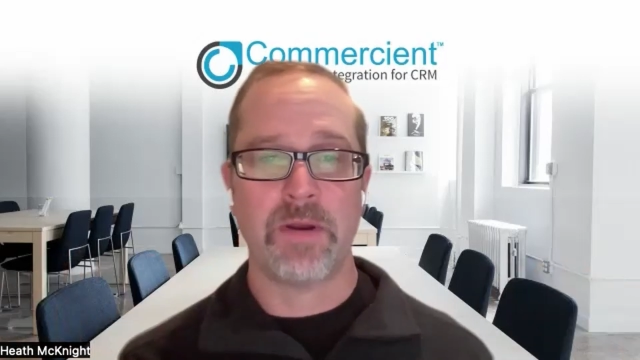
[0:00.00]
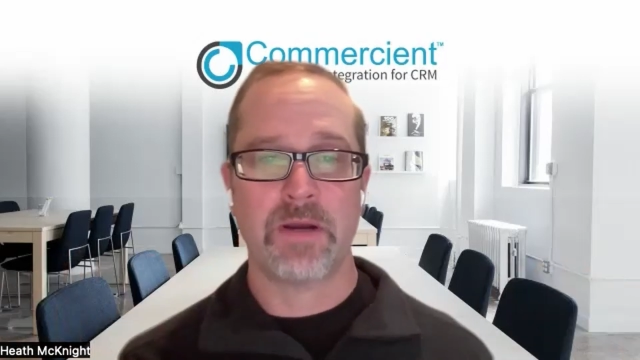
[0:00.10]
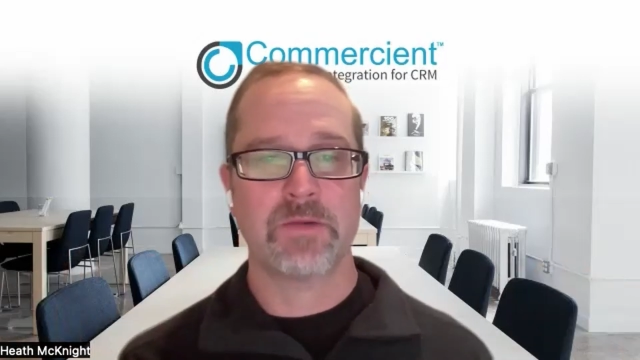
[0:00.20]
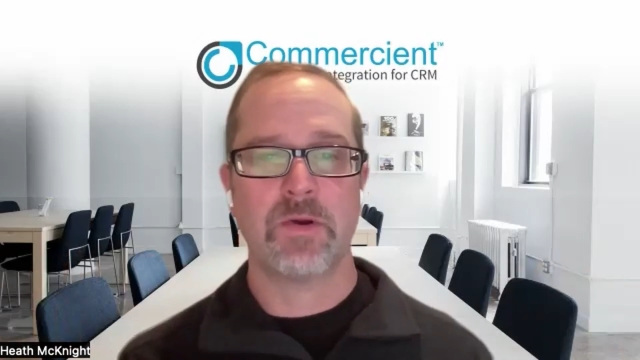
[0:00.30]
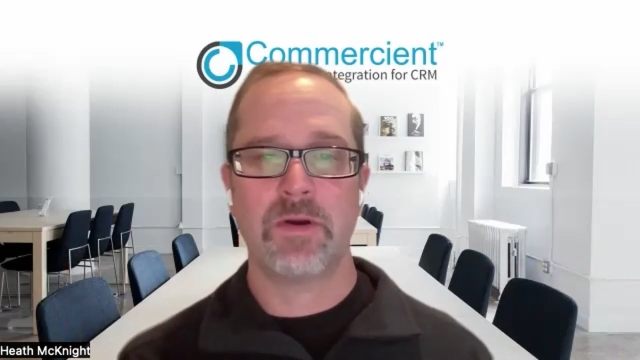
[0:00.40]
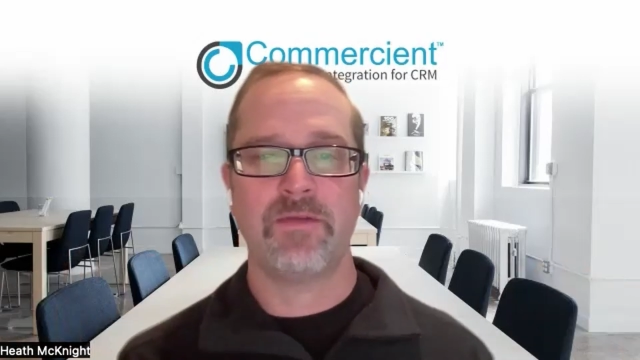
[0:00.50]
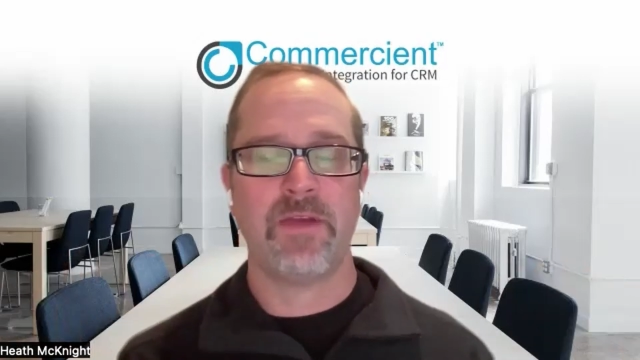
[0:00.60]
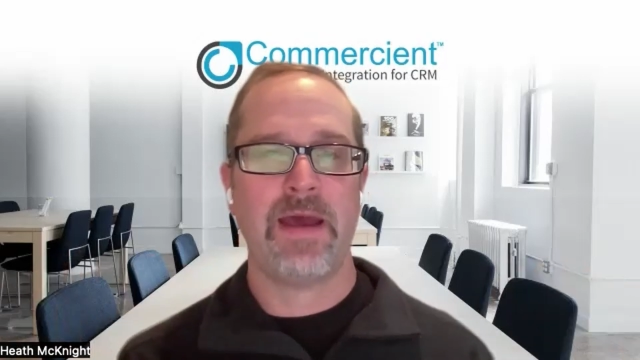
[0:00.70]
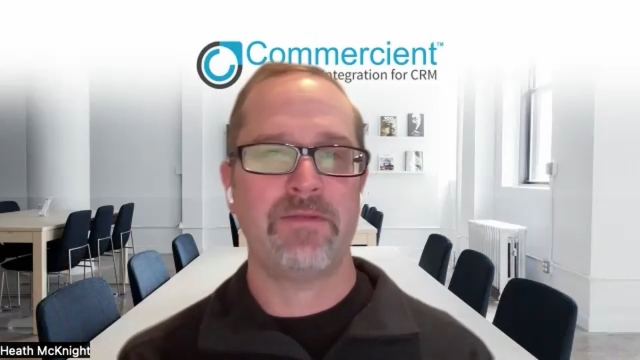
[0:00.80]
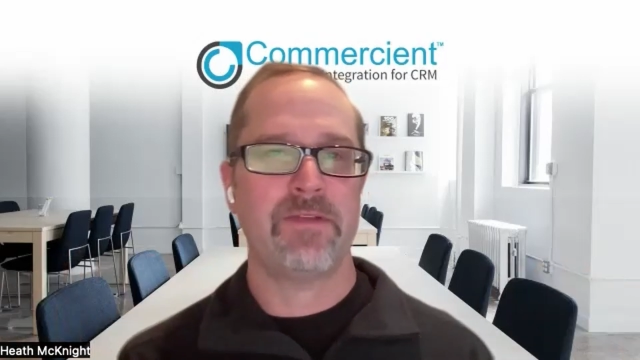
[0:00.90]
but I was wondering if
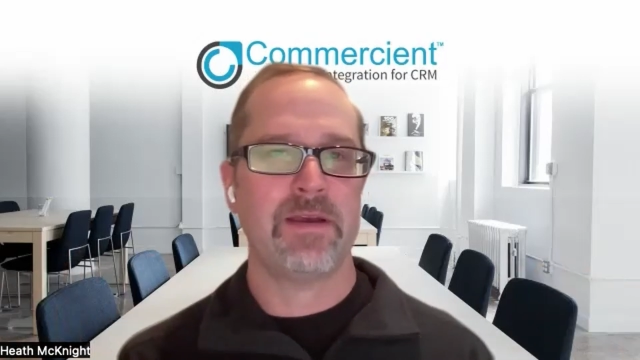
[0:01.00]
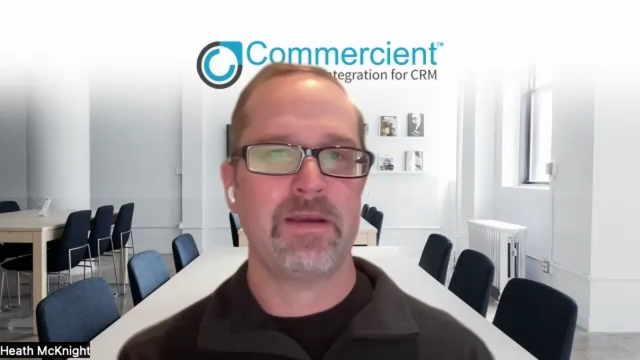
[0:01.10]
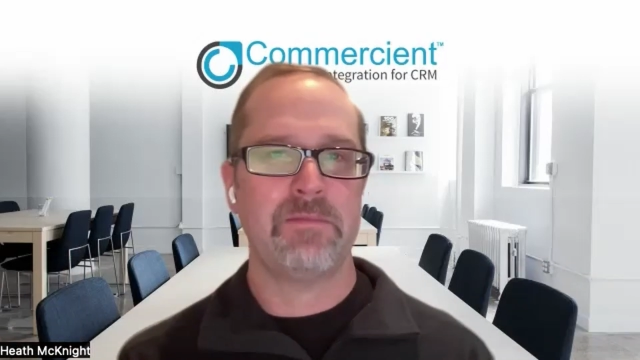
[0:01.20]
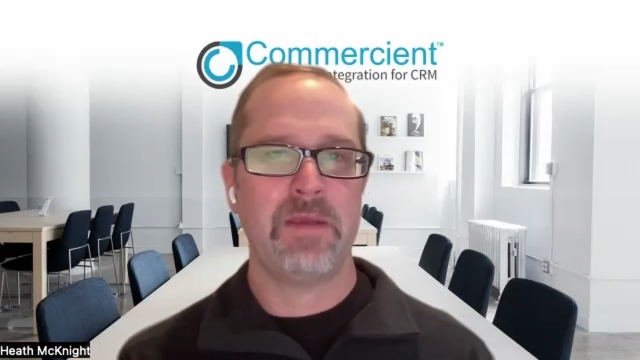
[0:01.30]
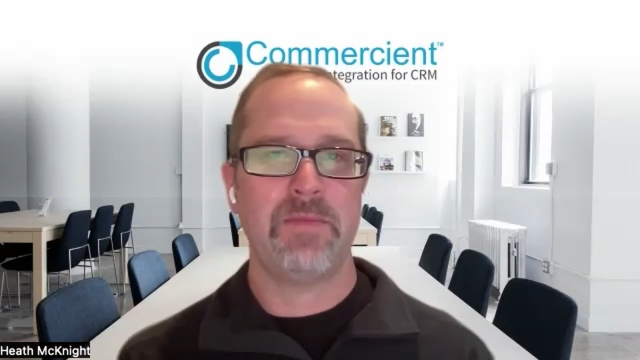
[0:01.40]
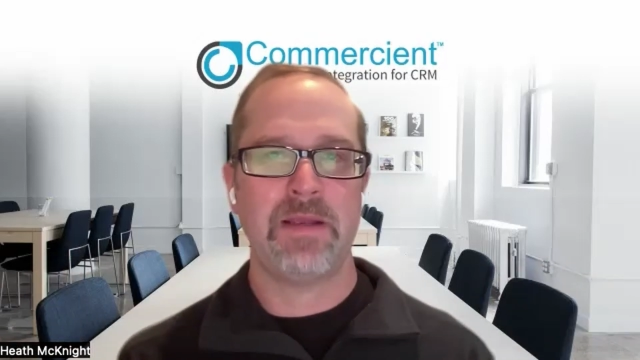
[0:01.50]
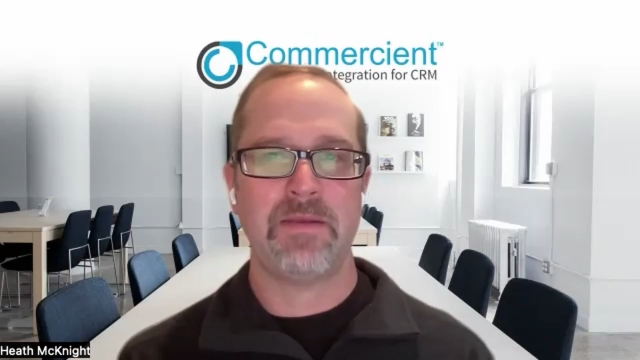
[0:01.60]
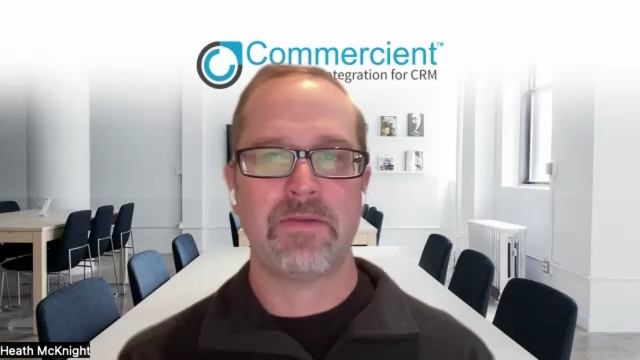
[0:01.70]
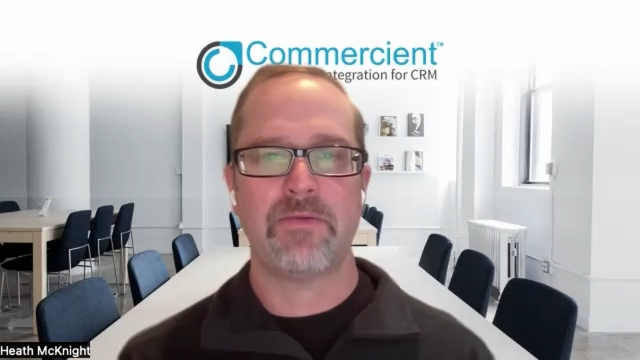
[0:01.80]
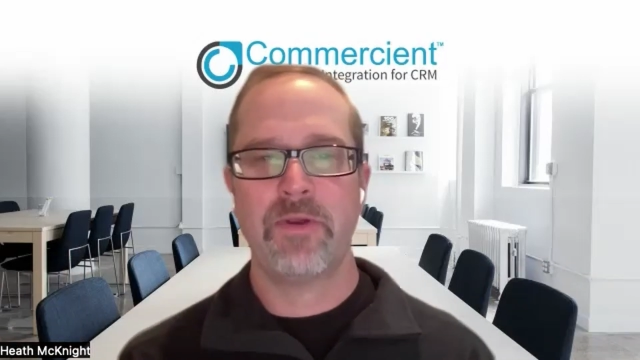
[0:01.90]
you have like maybe
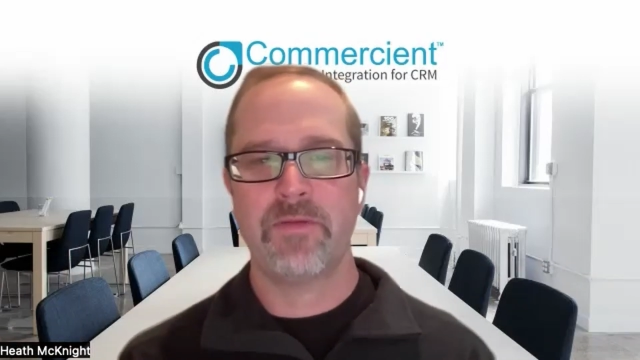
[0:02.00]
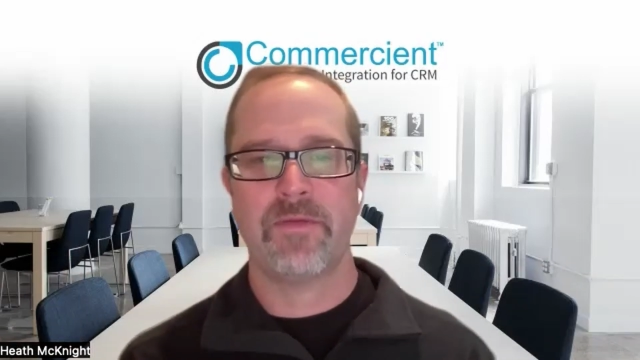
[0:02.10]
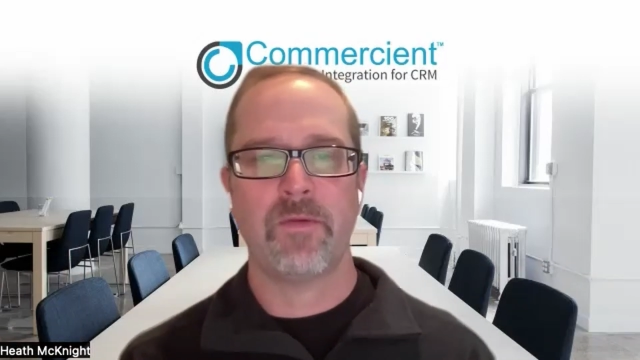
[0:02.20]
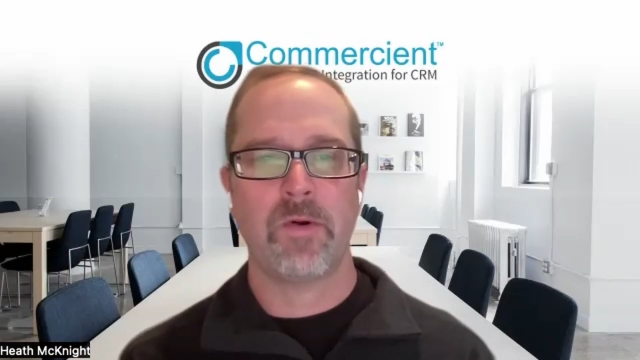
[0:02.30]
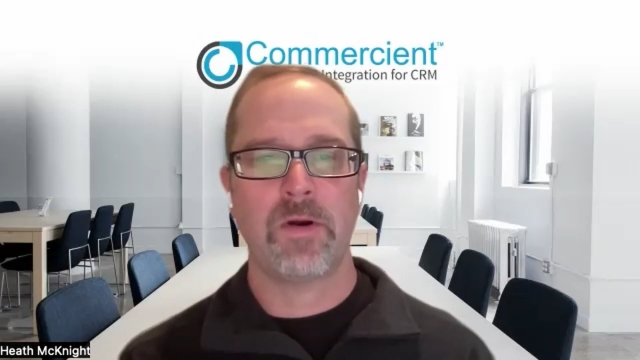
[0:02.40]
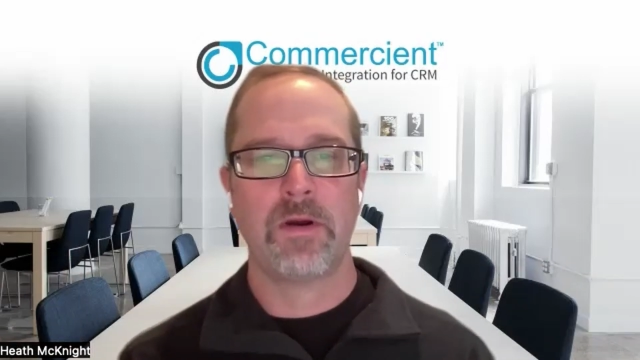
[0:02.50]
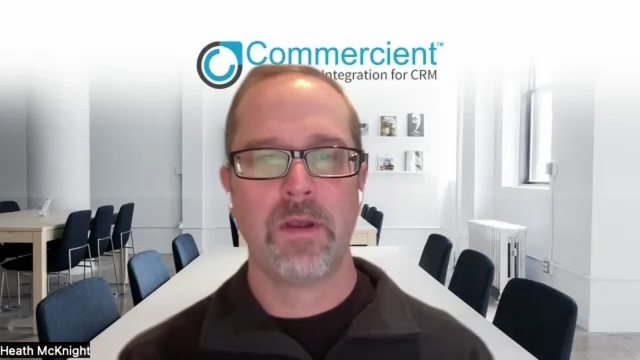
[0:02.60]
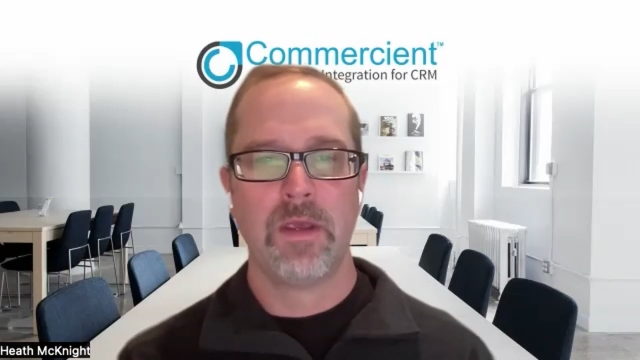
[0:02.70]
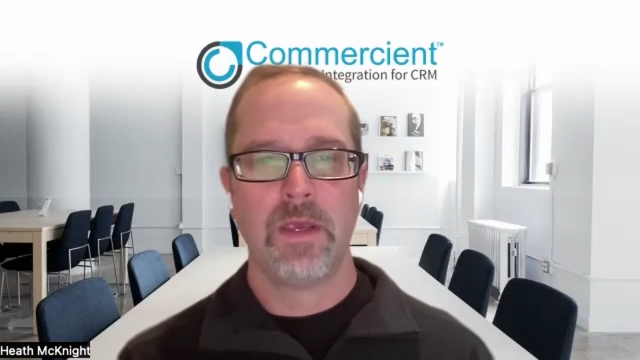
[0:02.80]
3 or 4